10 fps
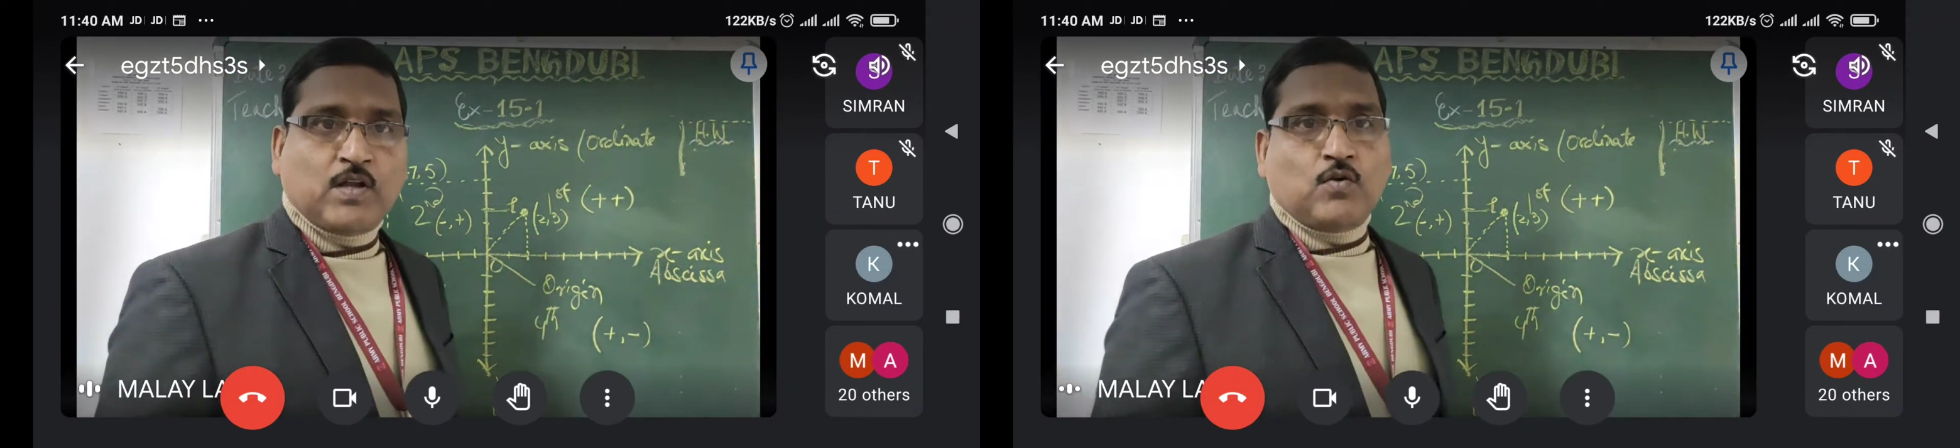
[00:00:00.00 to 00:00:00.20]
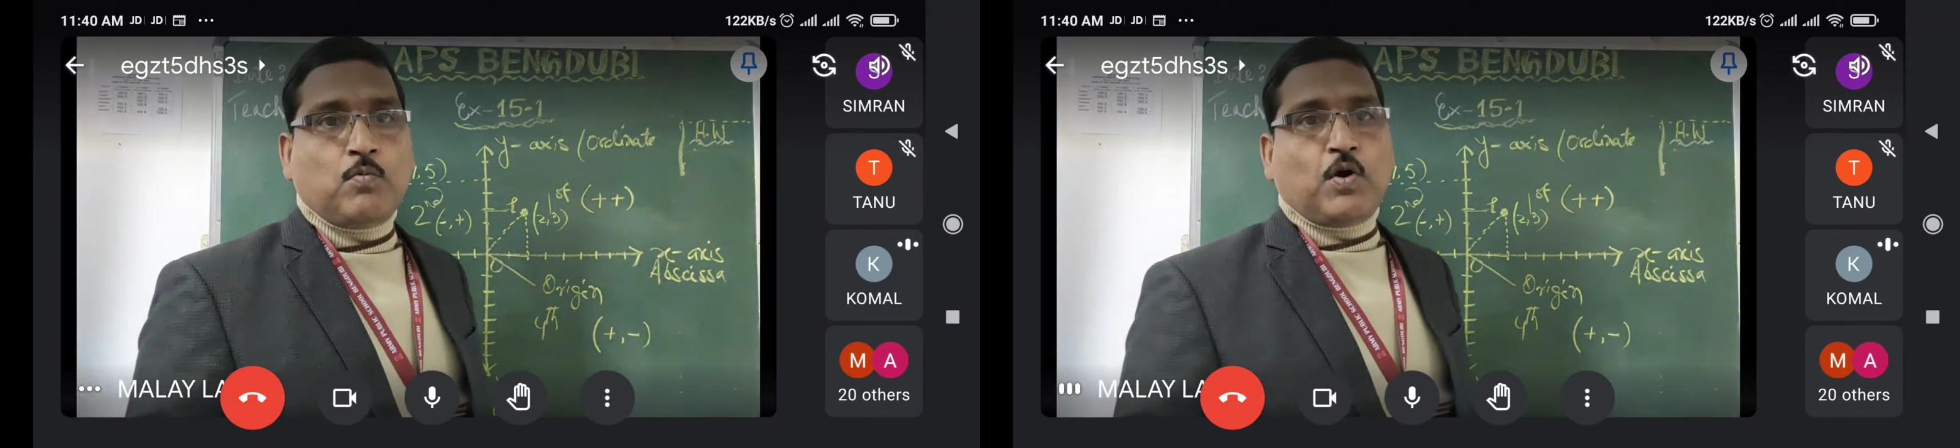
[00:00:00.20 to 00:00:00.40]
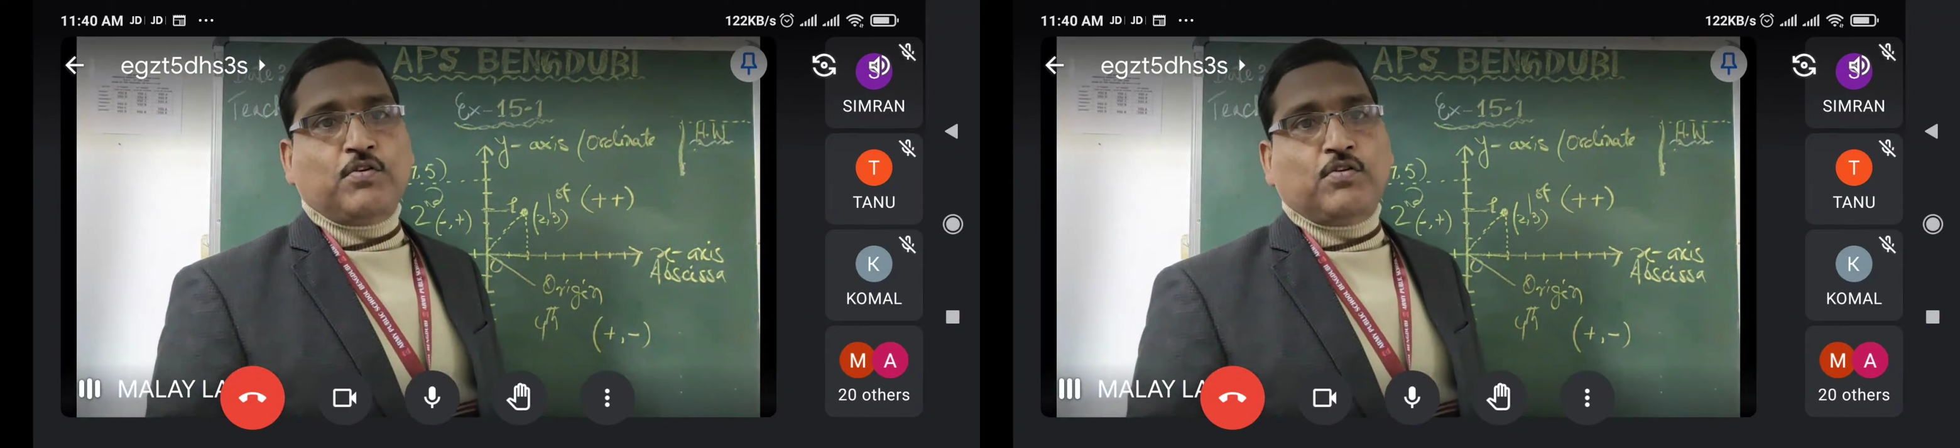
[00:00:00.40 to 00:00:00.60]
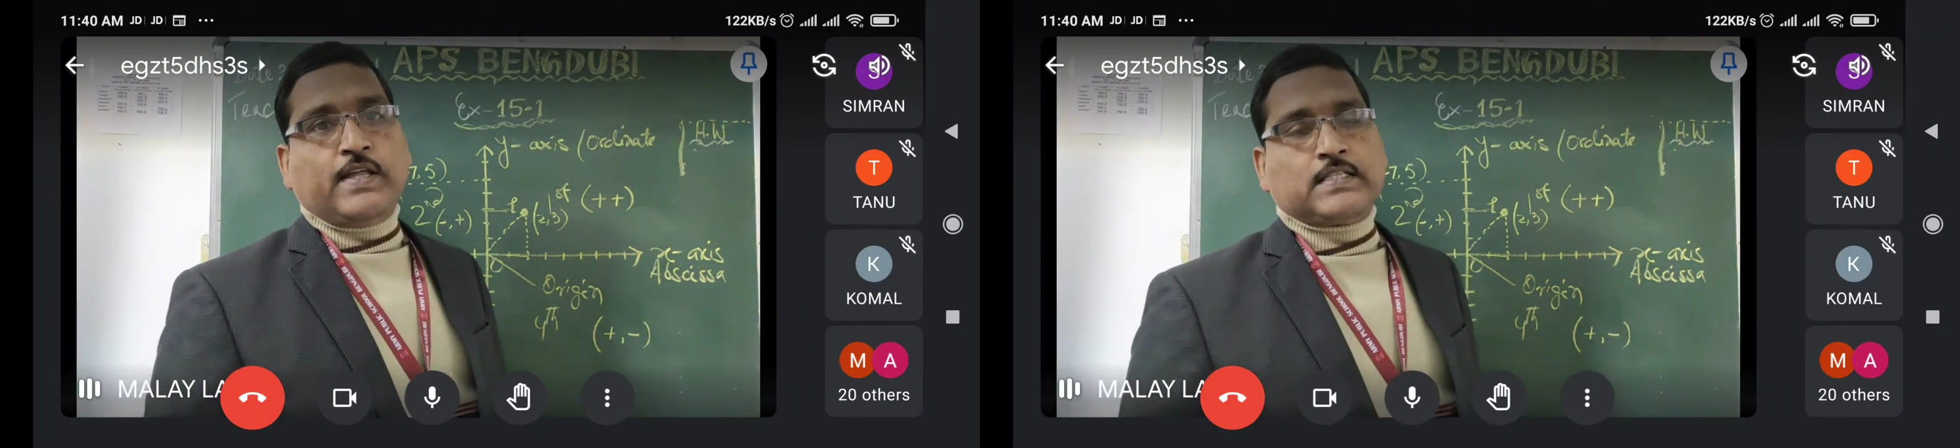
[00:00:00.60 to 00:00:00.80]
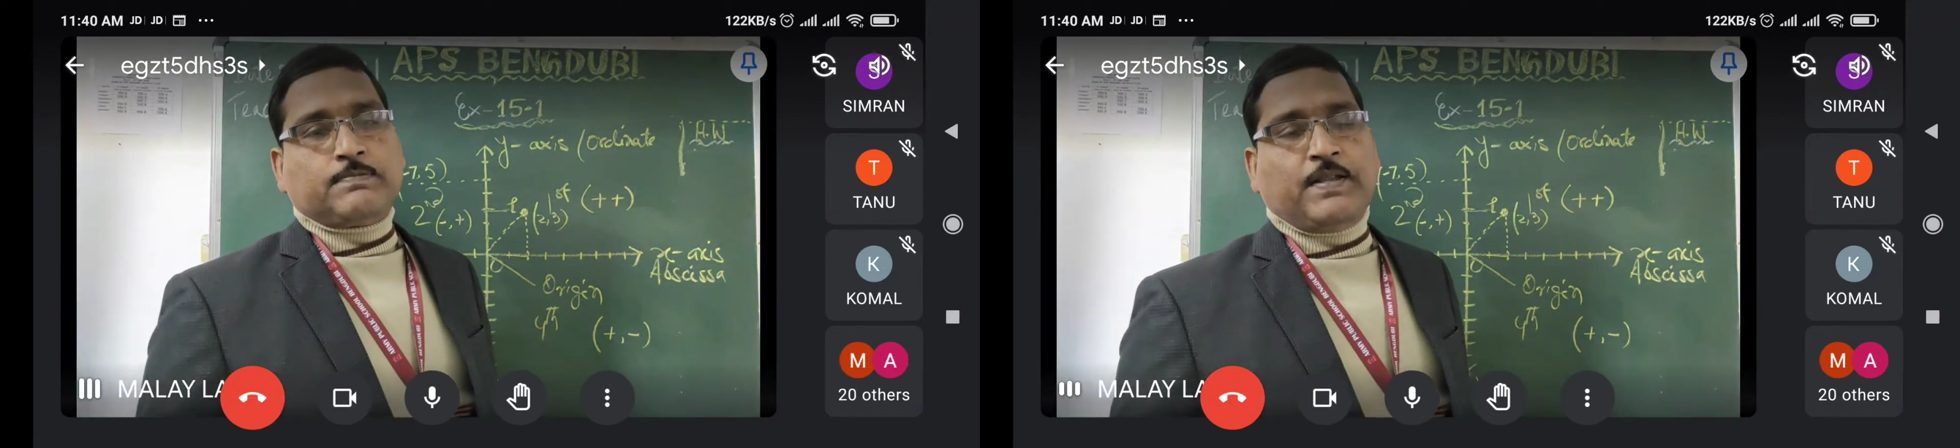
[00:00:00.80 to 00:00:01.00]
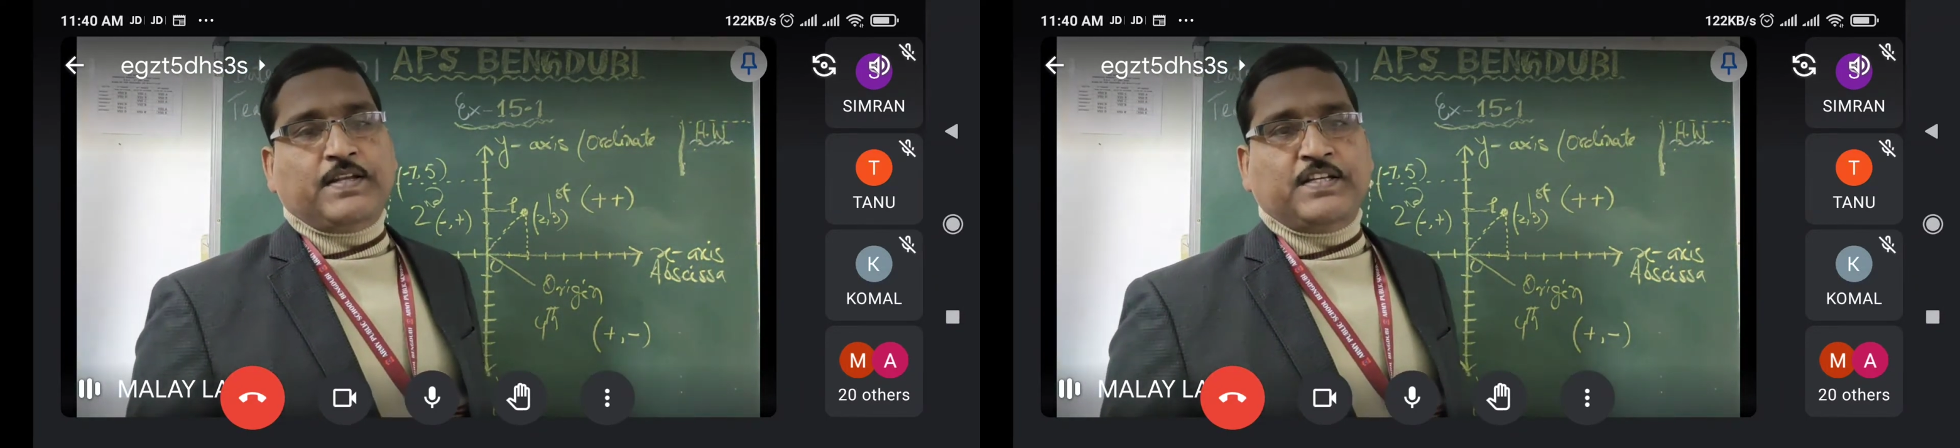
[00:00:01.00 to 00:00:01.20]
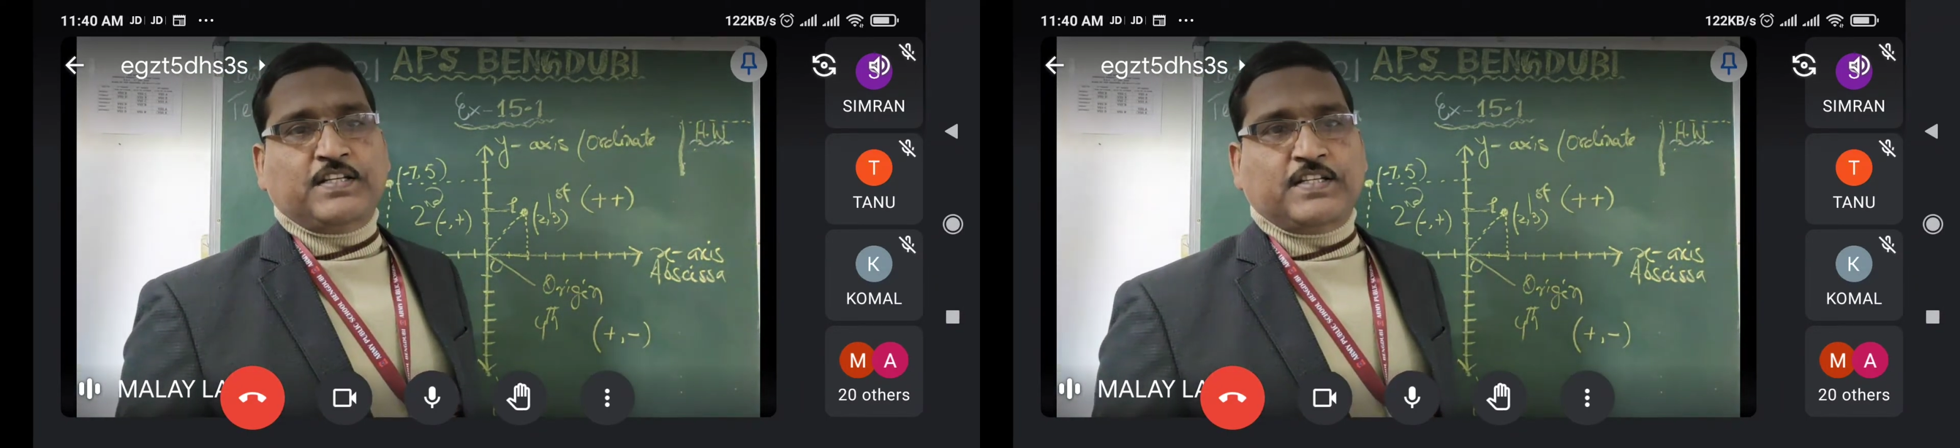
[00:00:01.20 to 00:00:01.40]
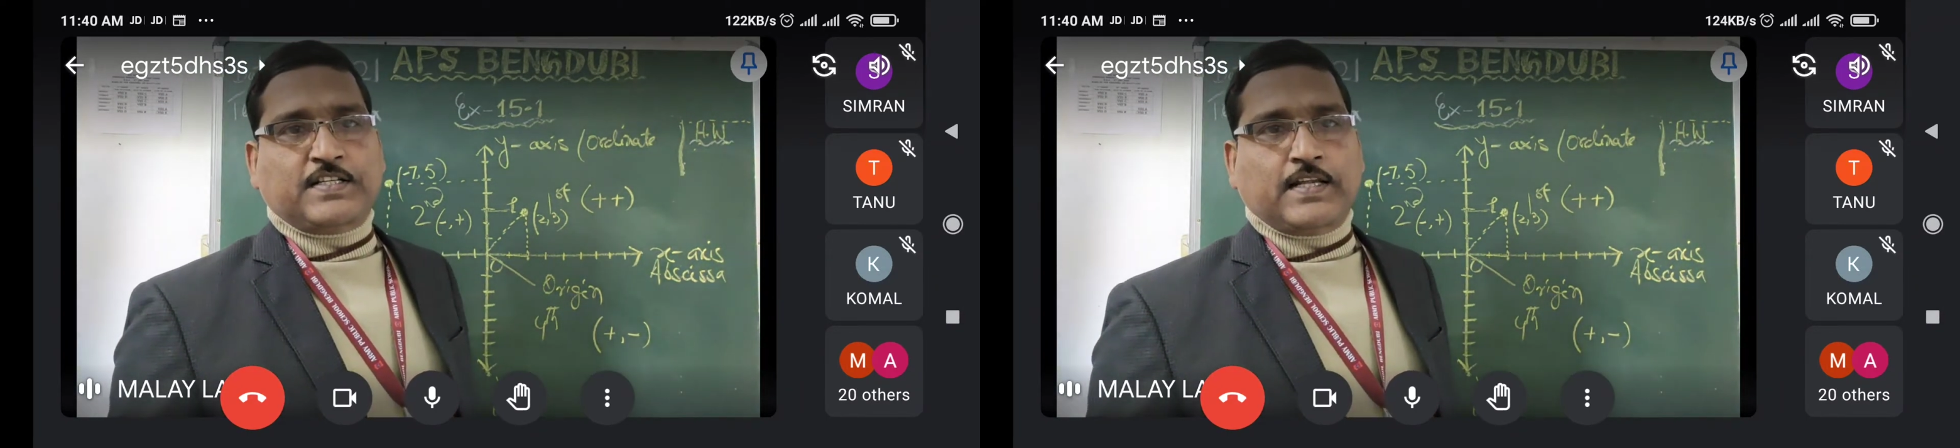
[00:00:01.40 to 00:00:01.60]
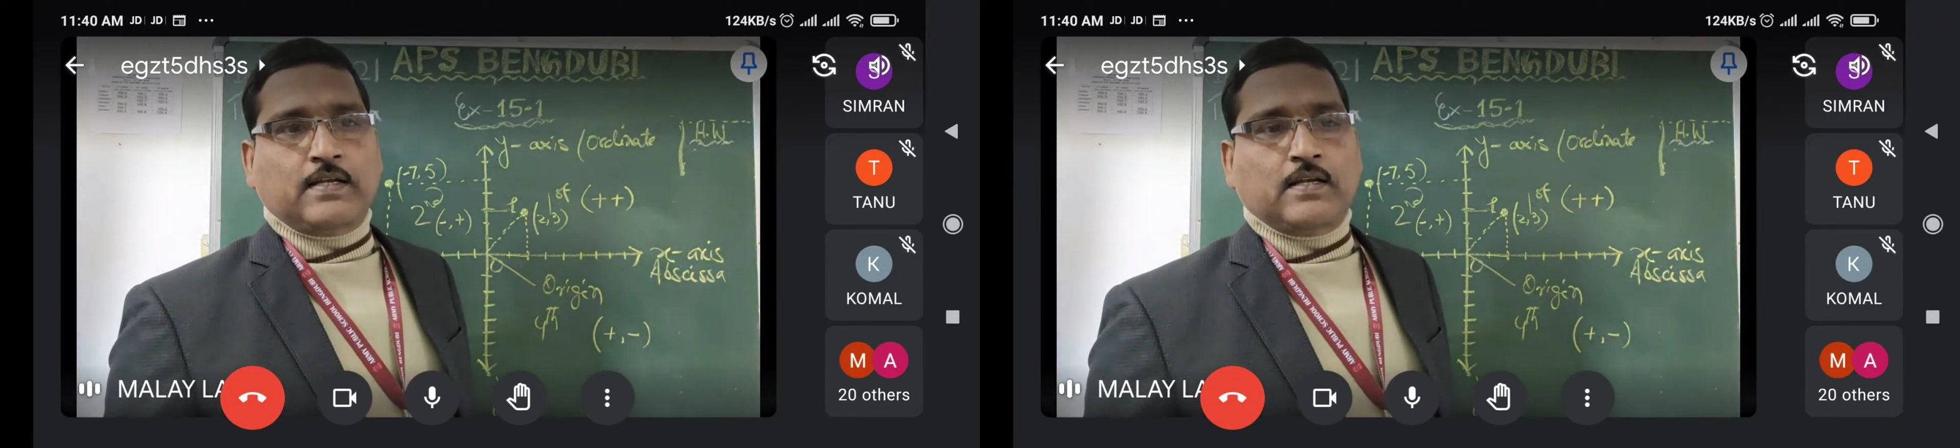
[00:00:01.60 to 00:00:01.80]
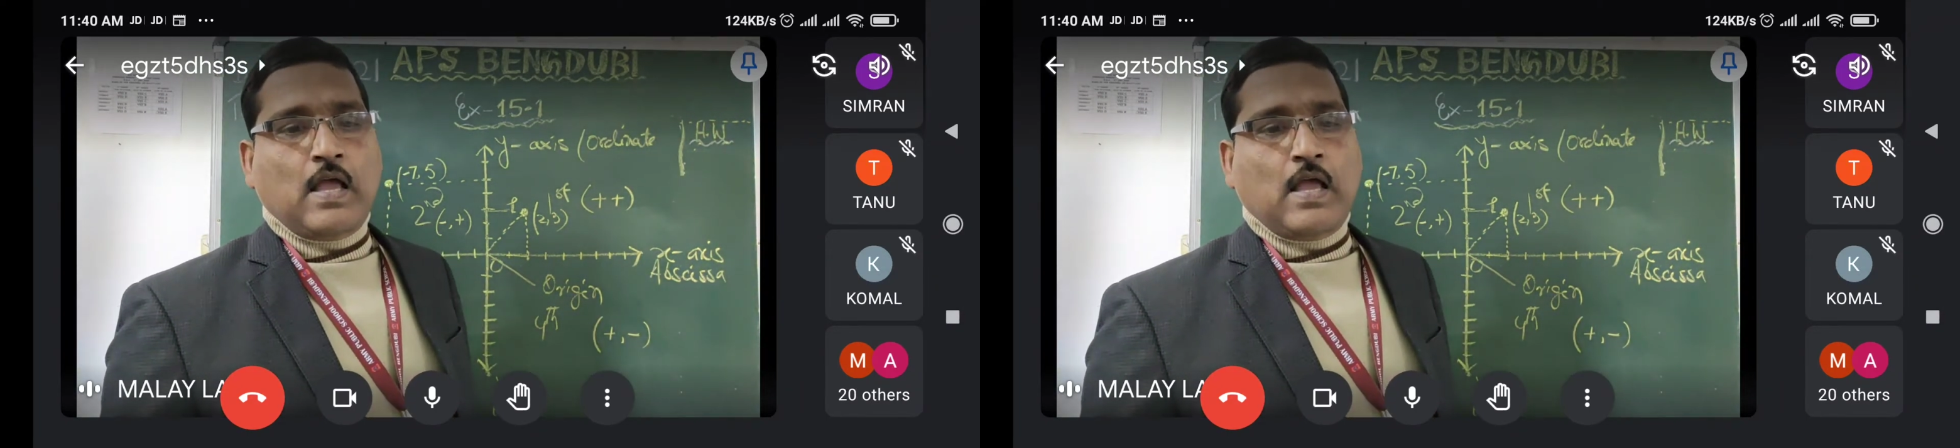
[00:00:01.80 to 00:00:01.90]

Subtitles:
nobody will explain in detail,